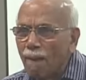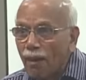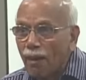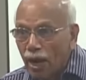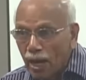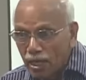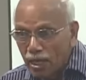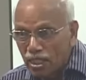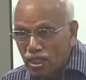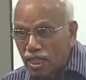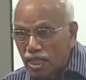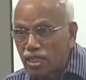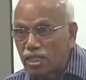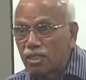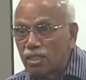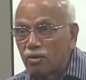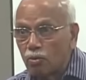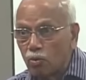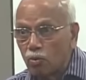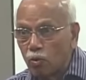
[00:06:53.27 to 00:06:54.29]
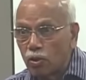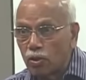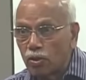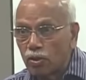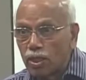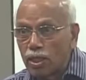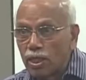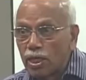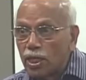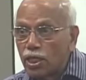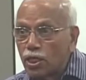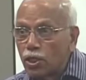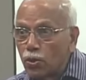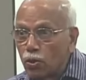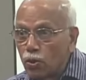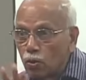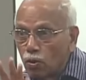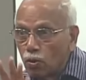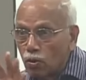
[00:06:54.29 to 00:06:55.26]
And he says more,
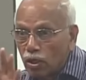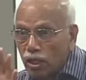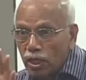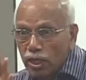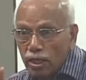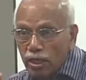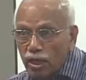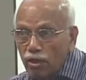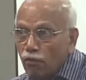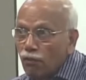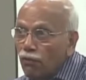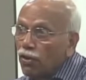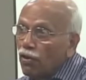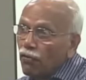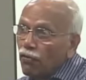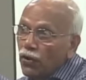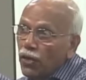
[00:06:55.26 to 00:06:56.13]
if